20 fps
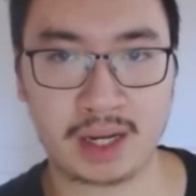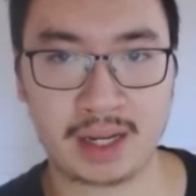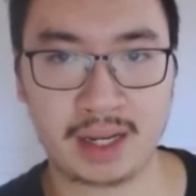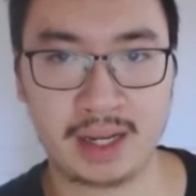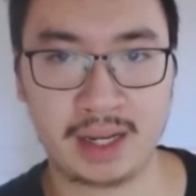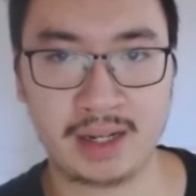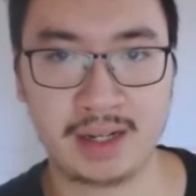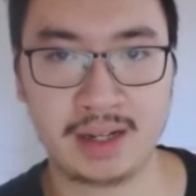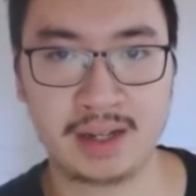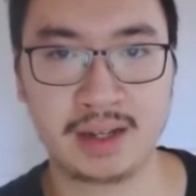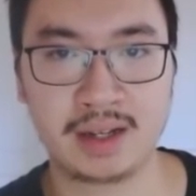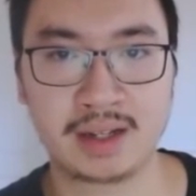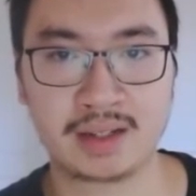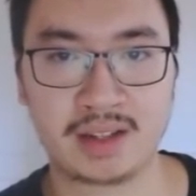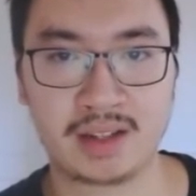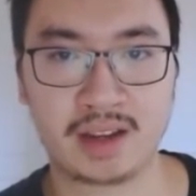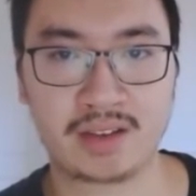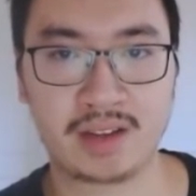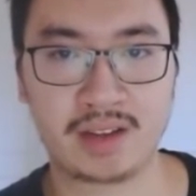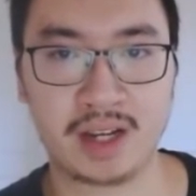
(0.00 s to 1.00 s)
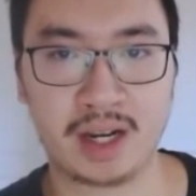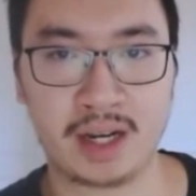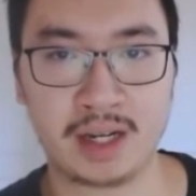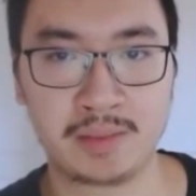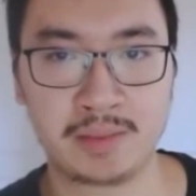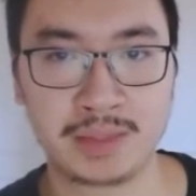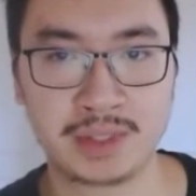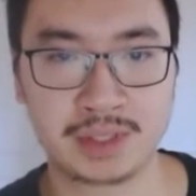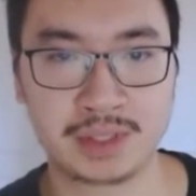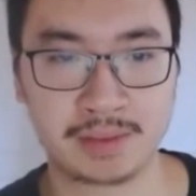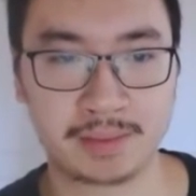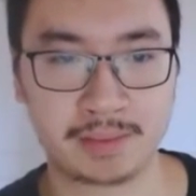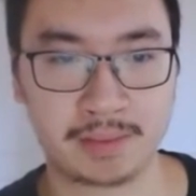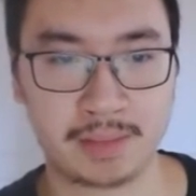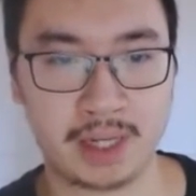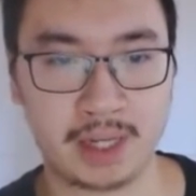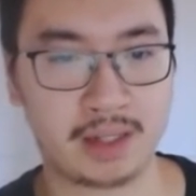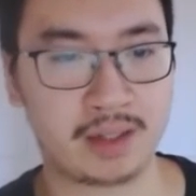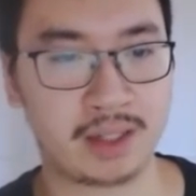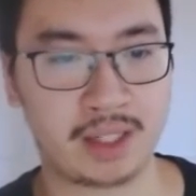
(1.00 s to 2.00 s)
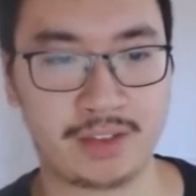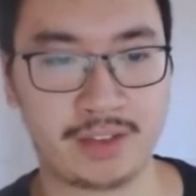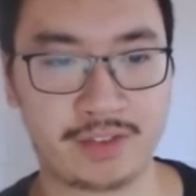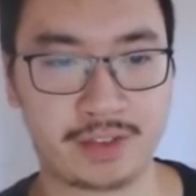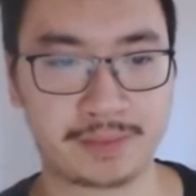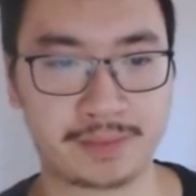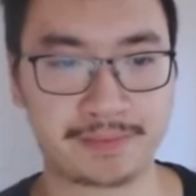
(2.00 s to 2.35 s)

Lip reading: in, take the items, and leave.